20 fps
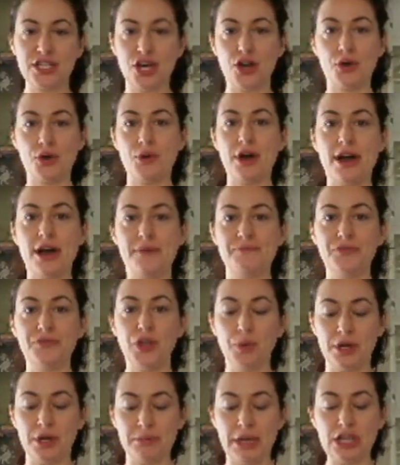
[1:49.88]
So
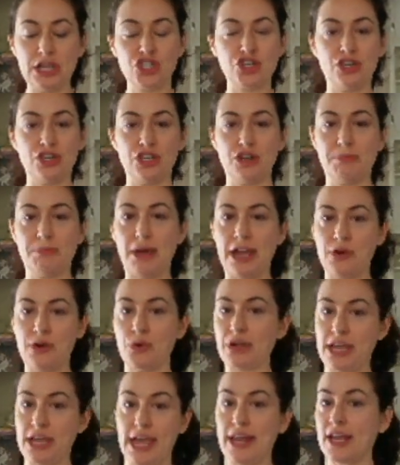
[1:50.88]
you want to make sure that you're buying
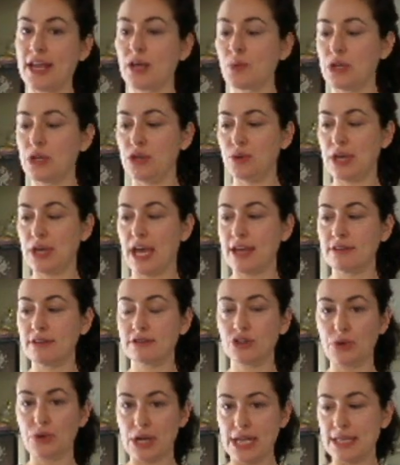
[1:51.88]
organic when you
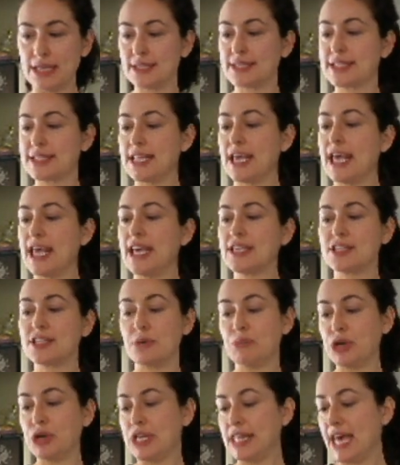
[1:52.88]
get greens.
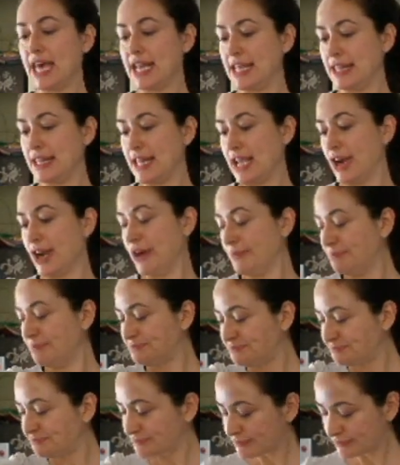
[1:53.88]
So I'm putting that in
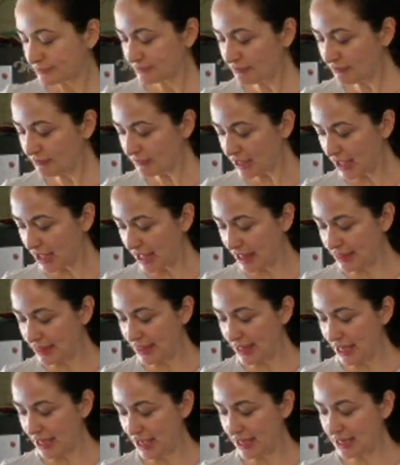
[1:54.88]
there,
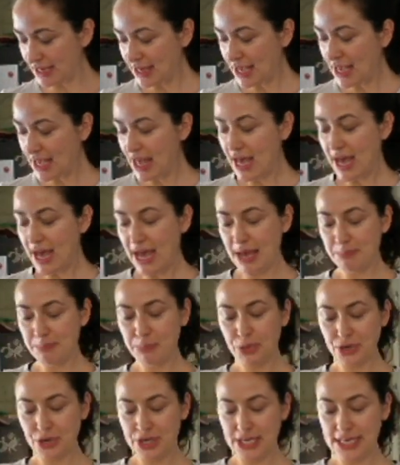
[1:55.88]
and then
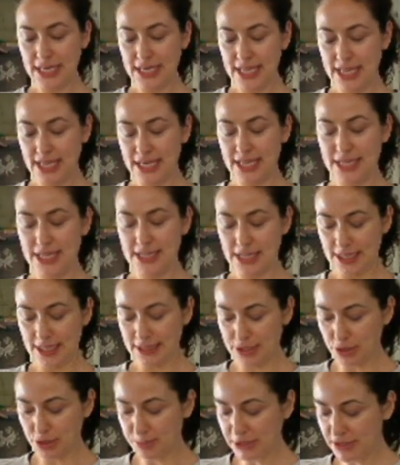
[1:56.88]
I'm putting in
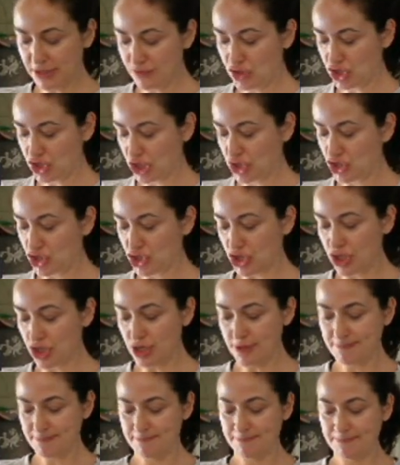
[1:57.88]
a little bit of
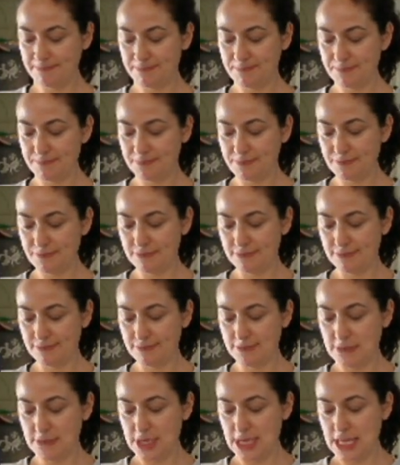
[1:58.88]
ginger,
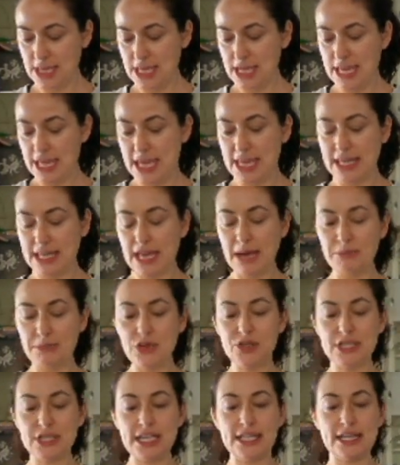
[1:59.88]
and
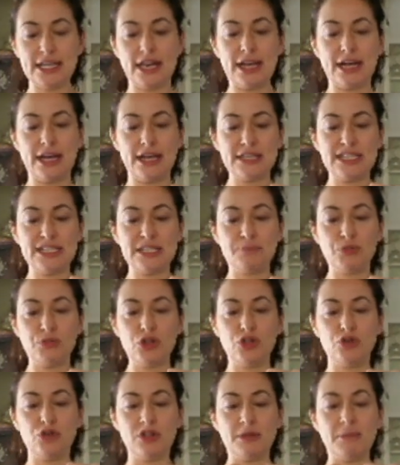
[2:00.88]
I'm using a
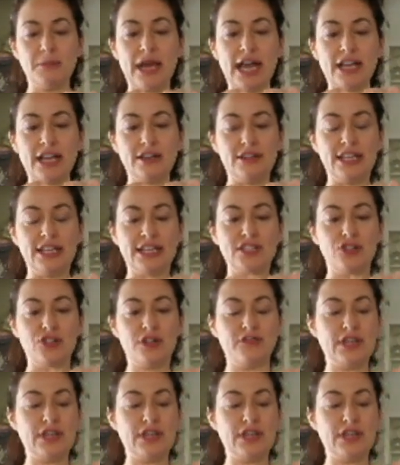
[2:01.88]
spoon, the back, like